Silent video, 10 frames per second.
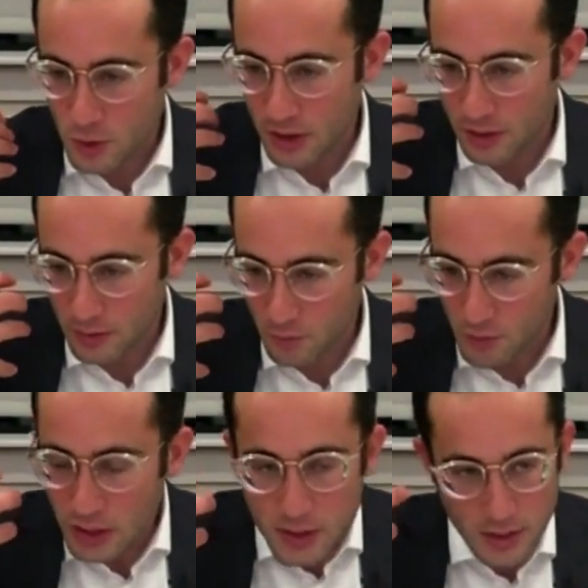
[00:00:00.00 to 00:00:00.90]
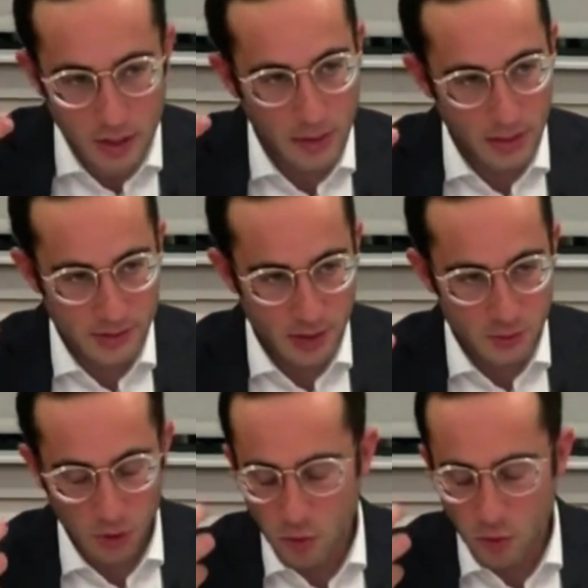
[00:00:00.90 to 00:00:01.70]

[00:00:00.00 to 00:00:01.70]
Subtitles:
can really think about a subject,